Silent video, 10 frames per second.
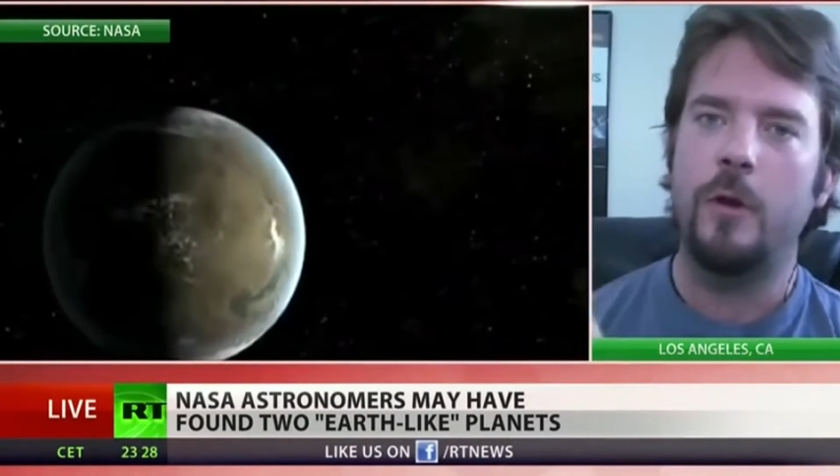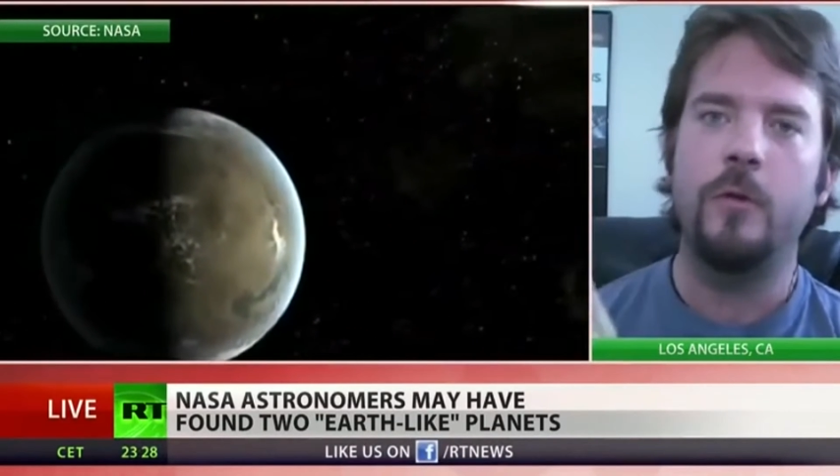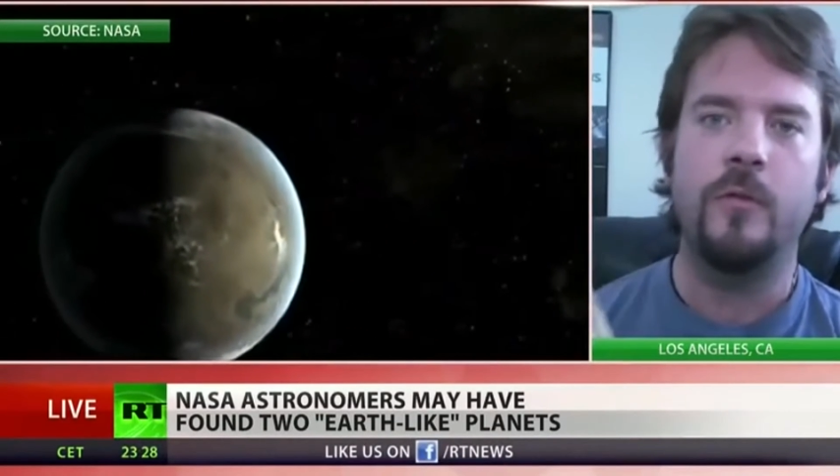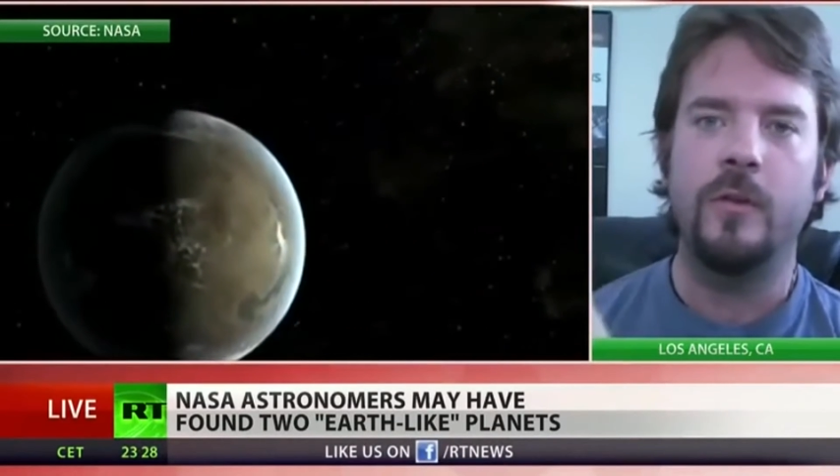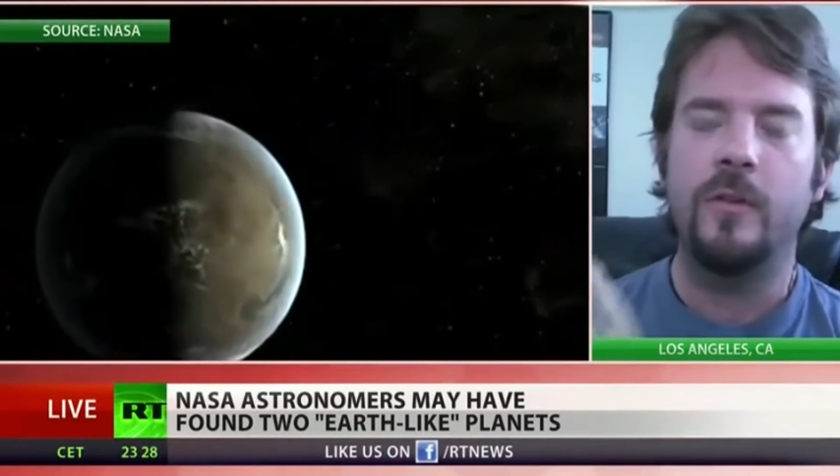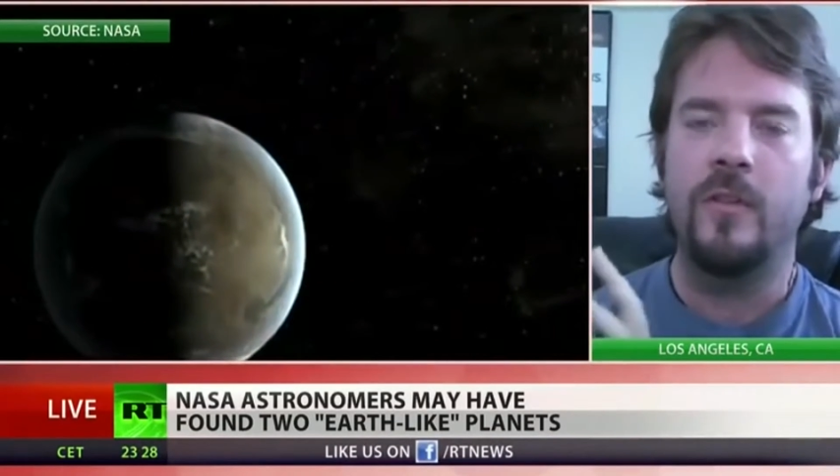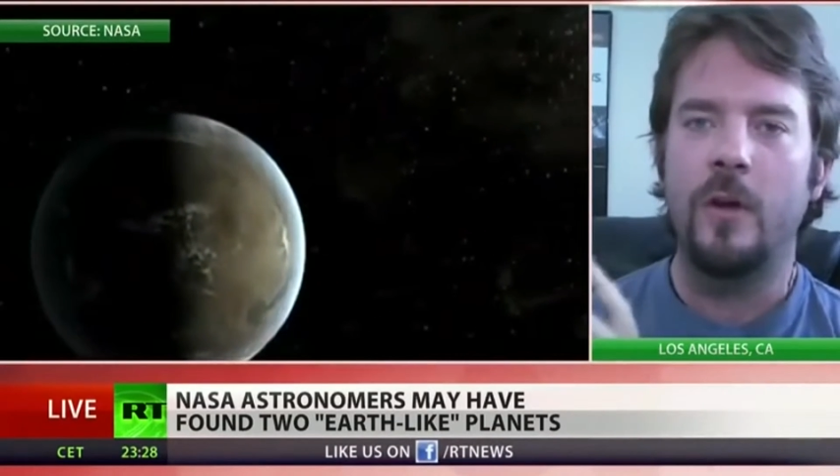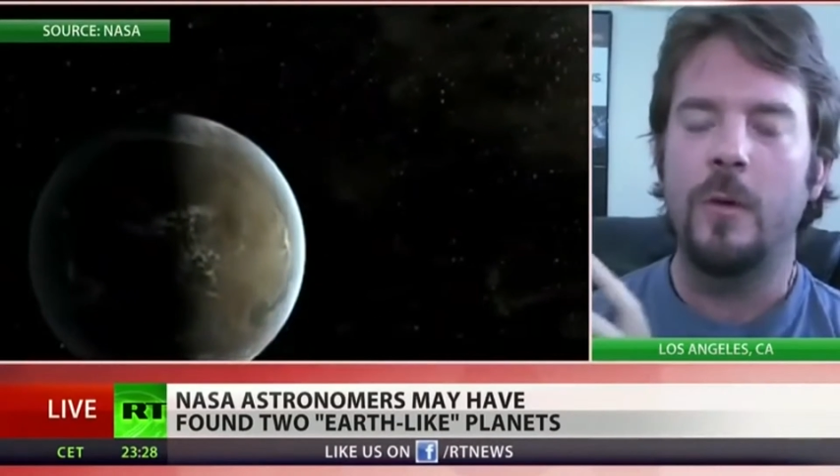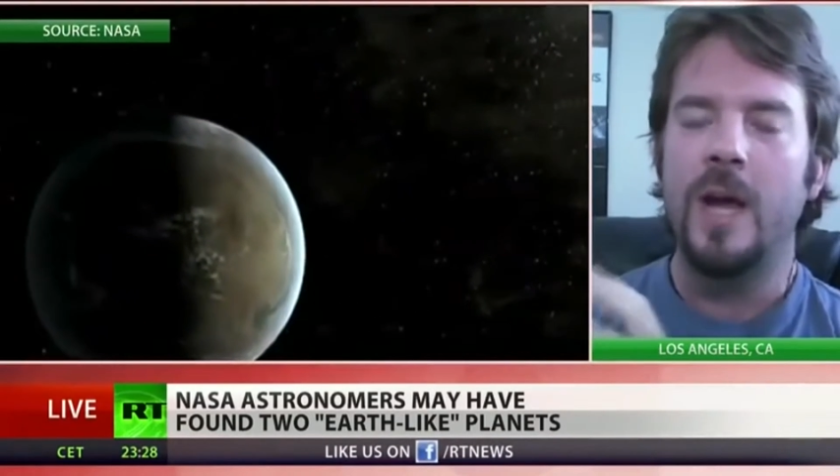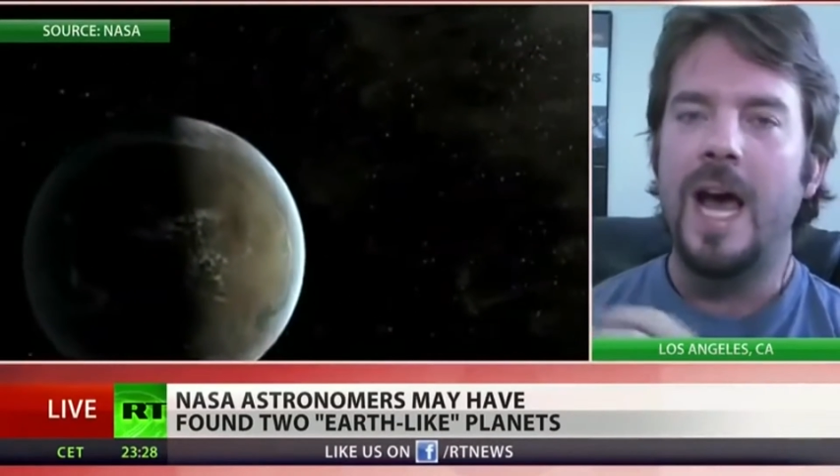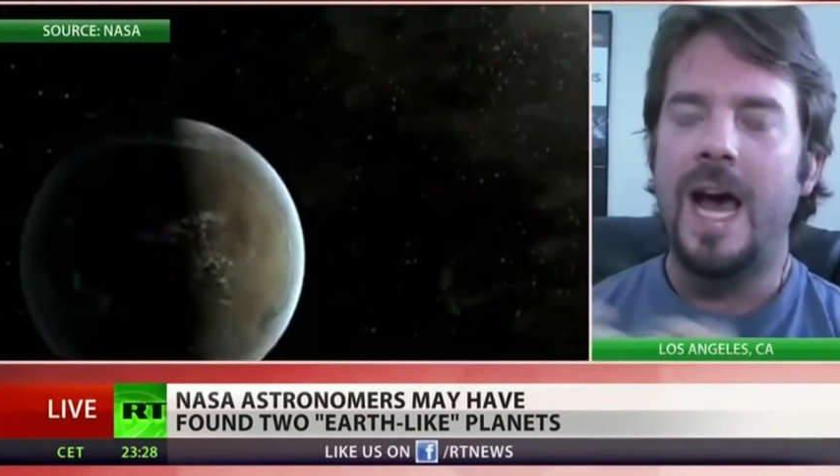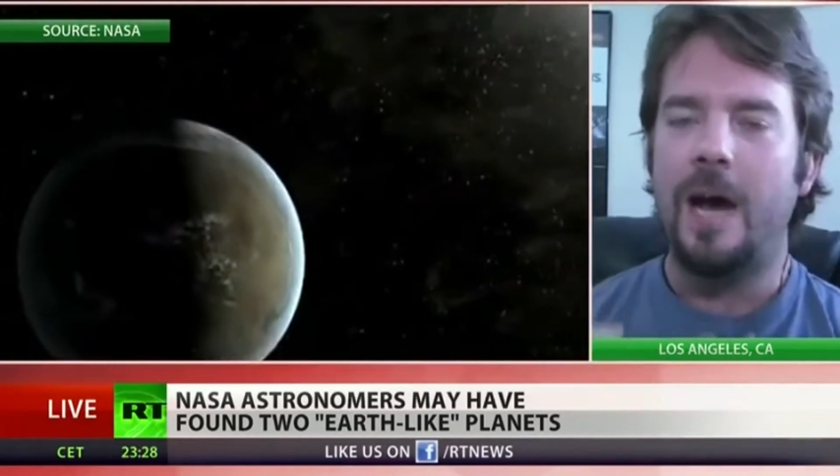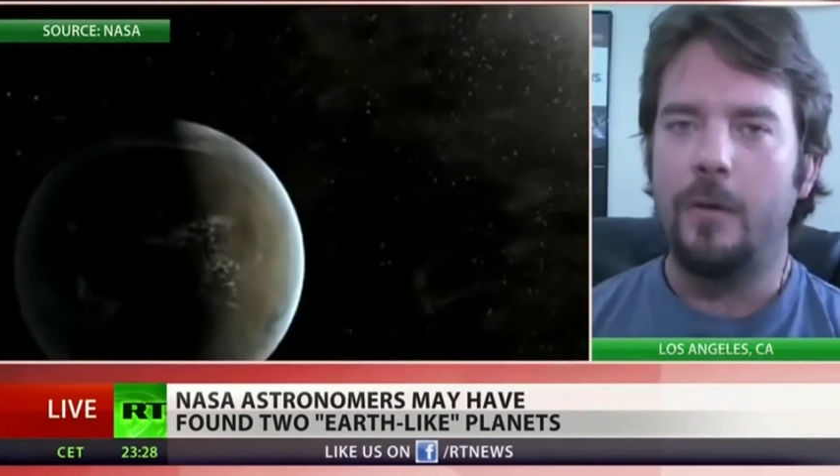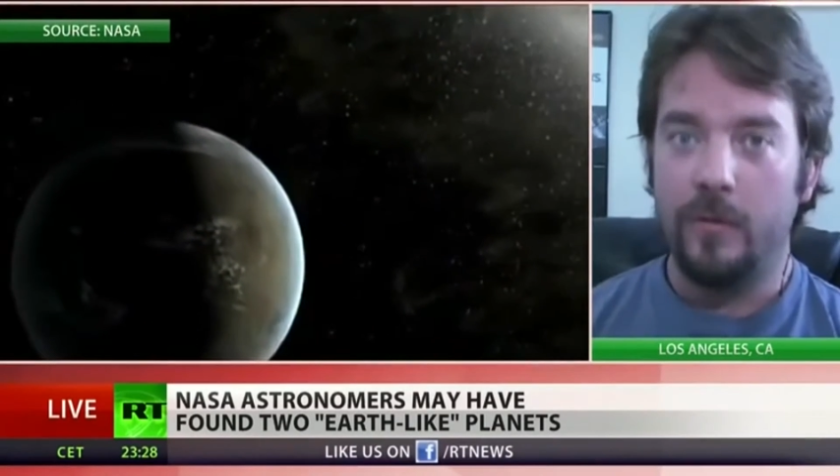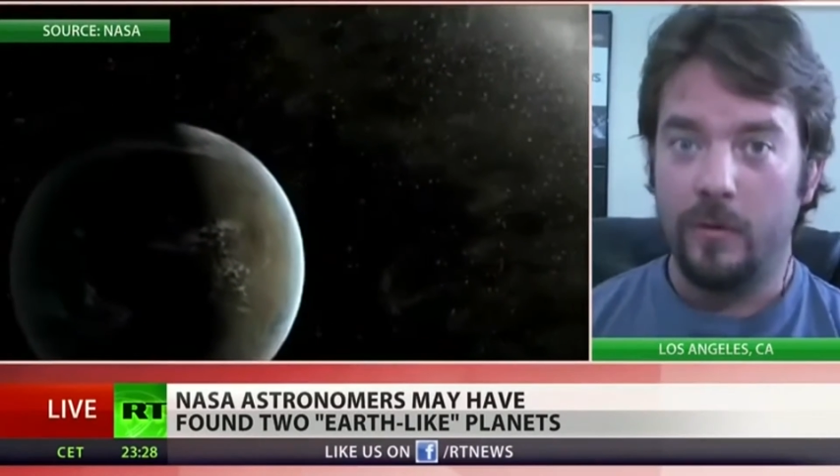frozen. So
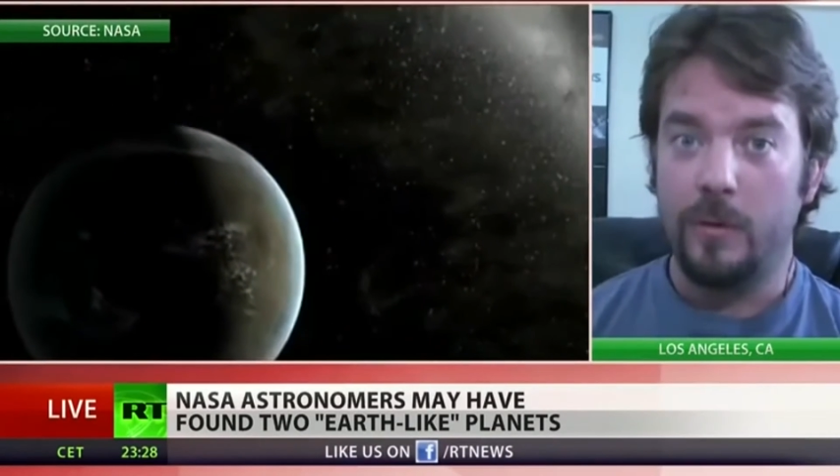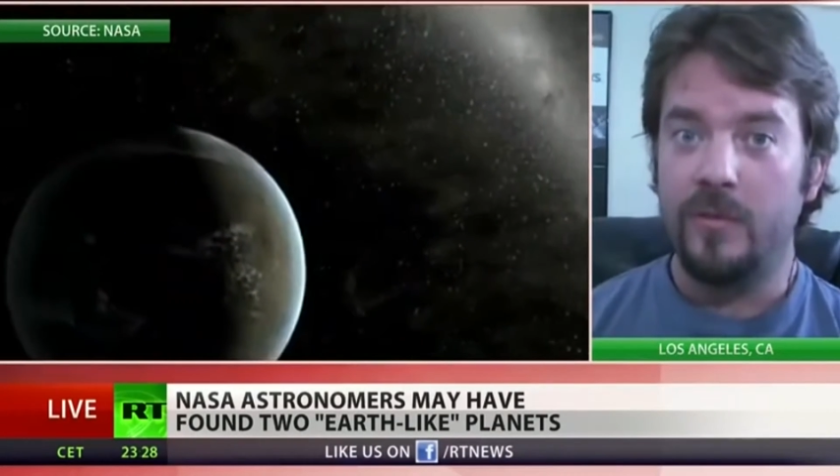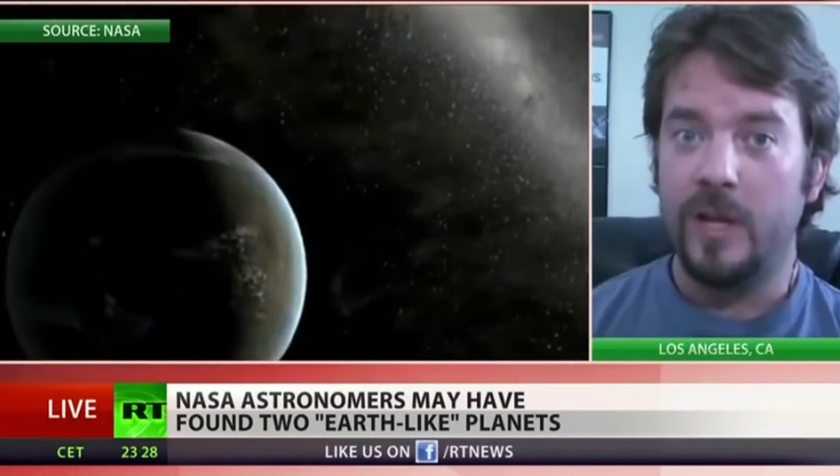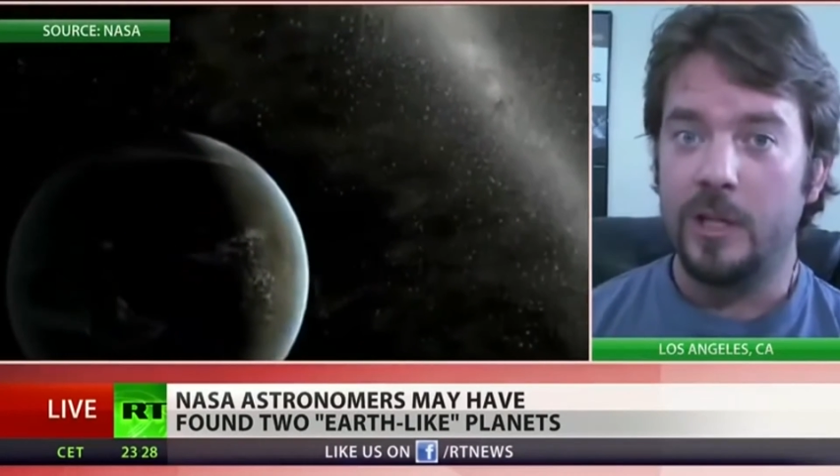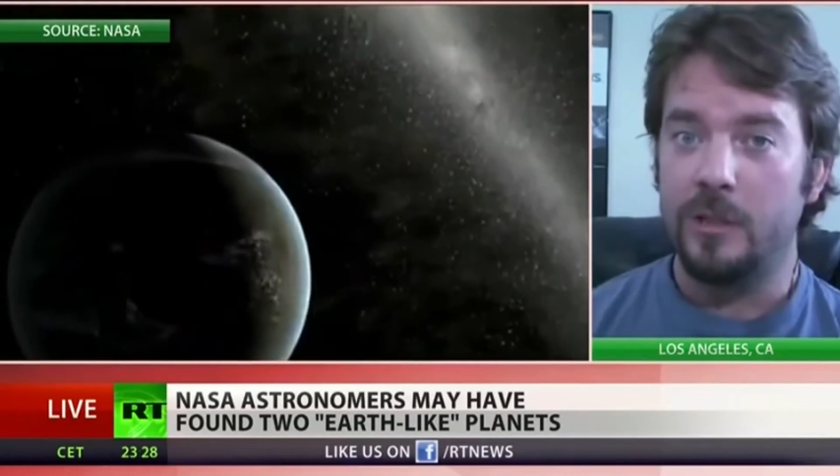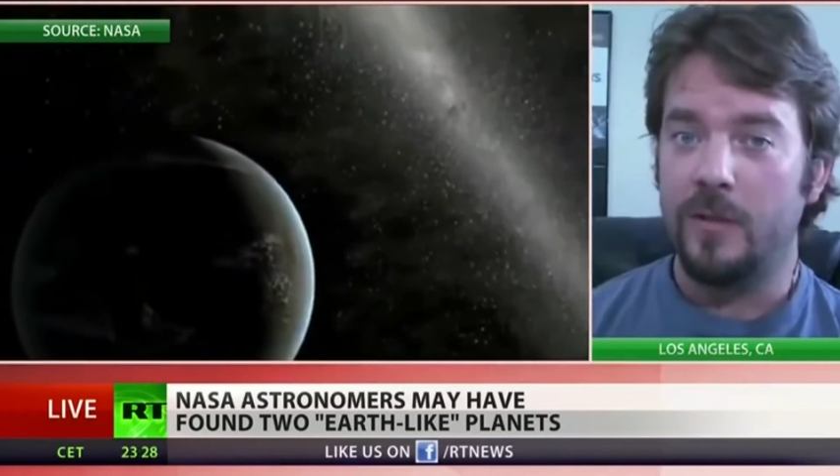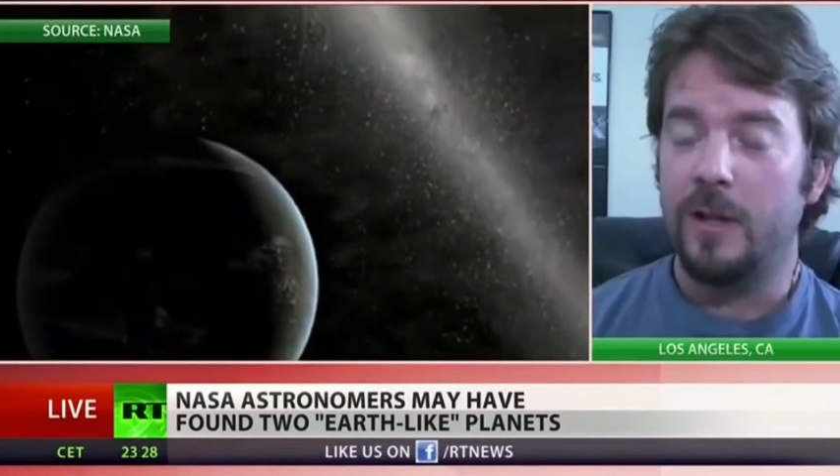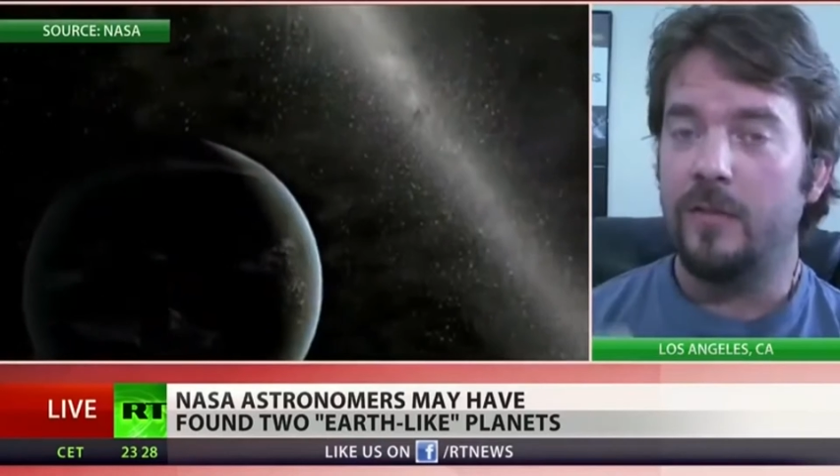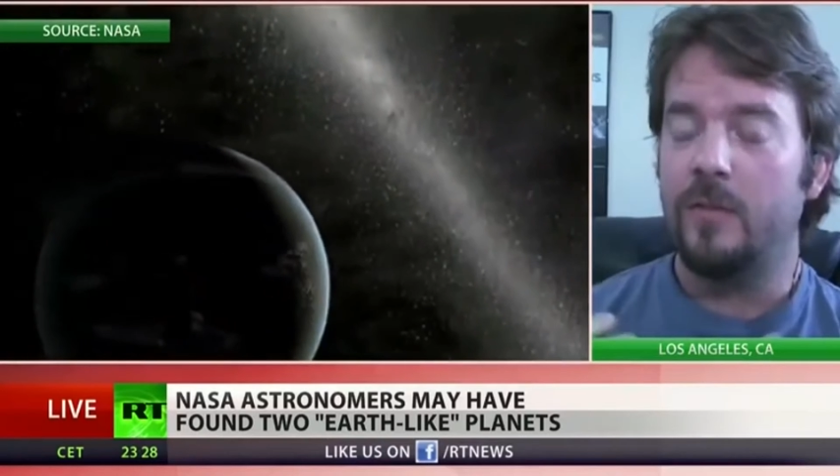our interpretation of life,